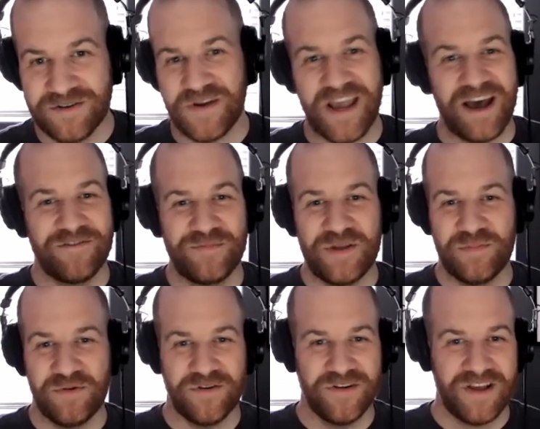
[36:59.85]
And we have
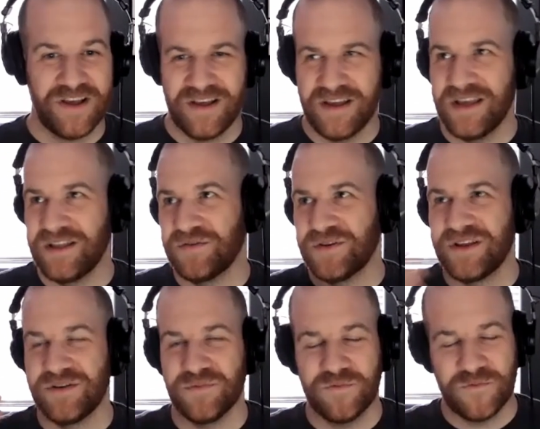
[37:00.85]
people
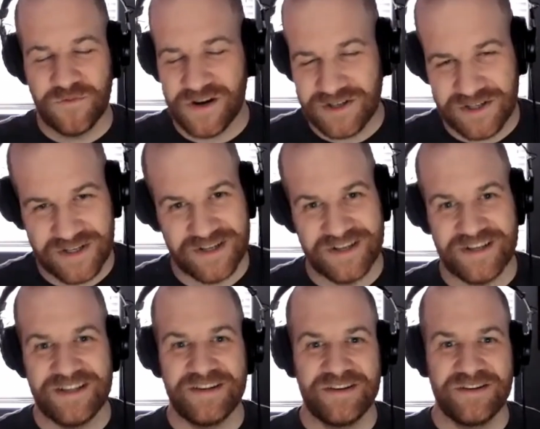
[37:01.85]
in Russia,
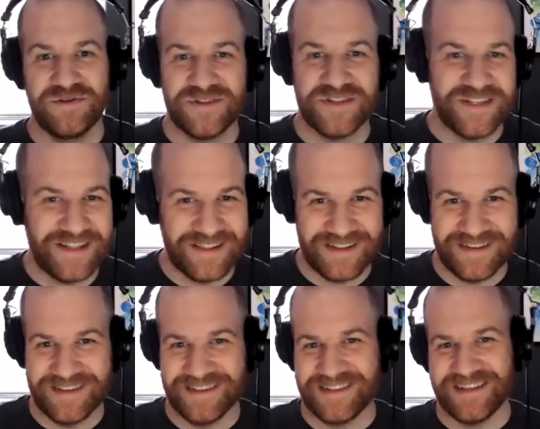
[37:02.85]
in New
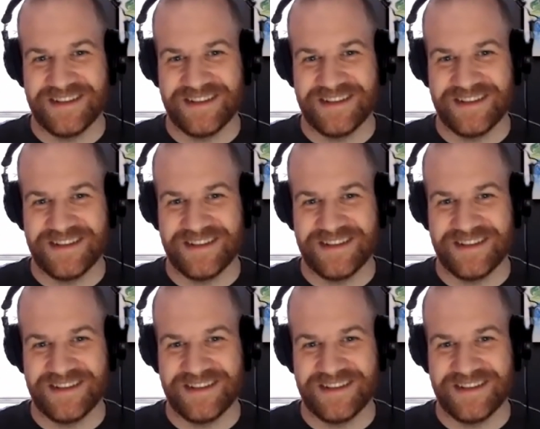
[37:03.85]
Zealand,